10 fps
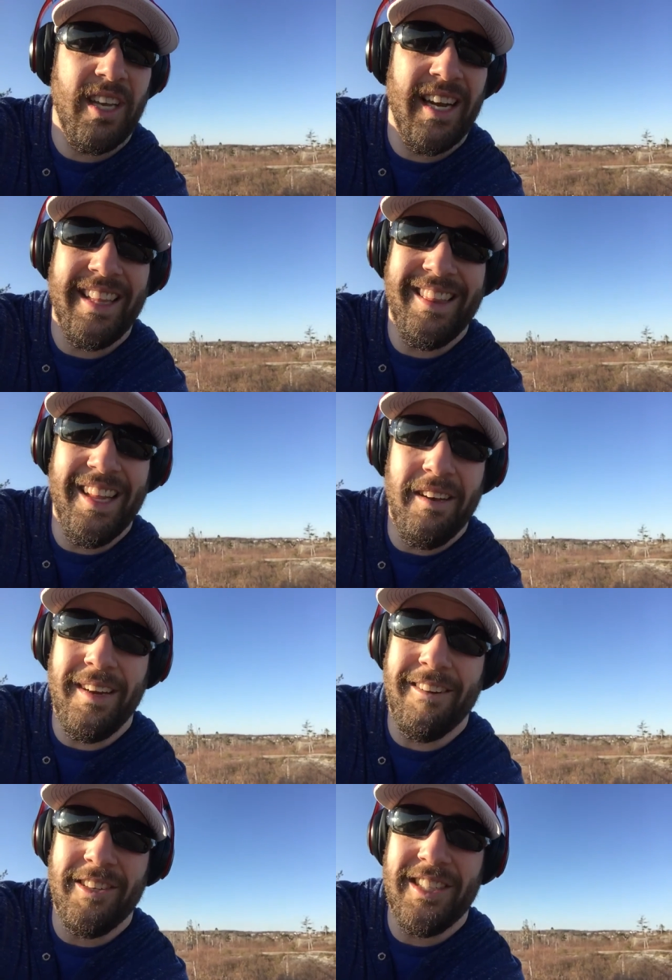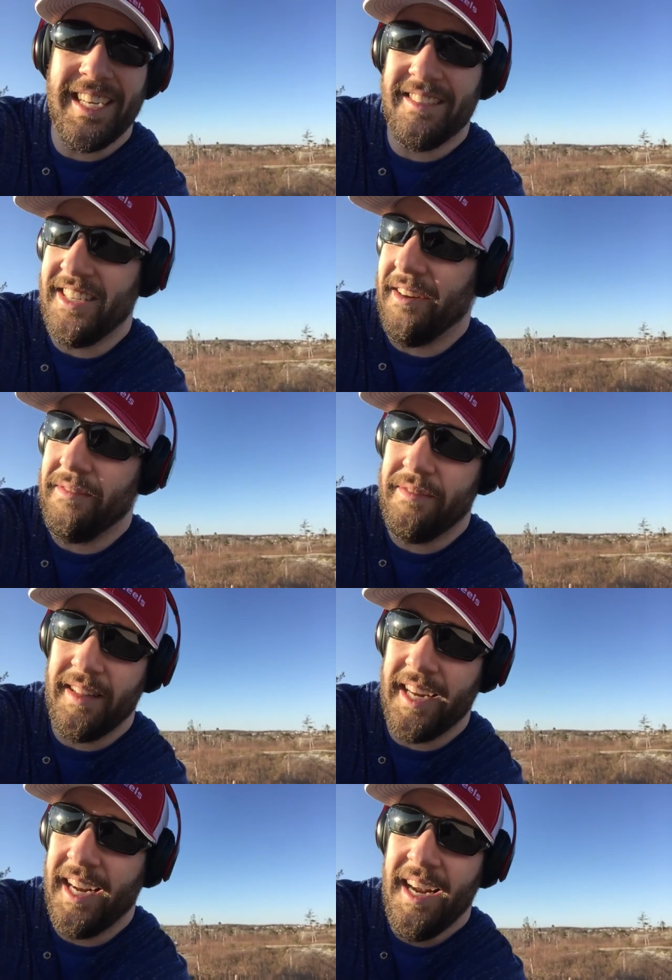And I love hearing that stuff.
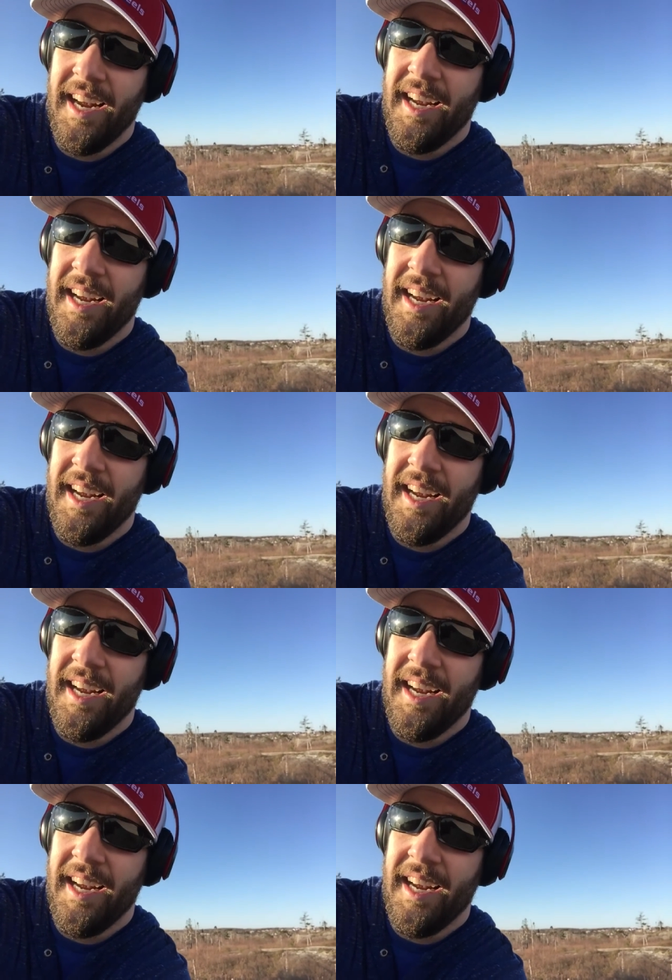Like,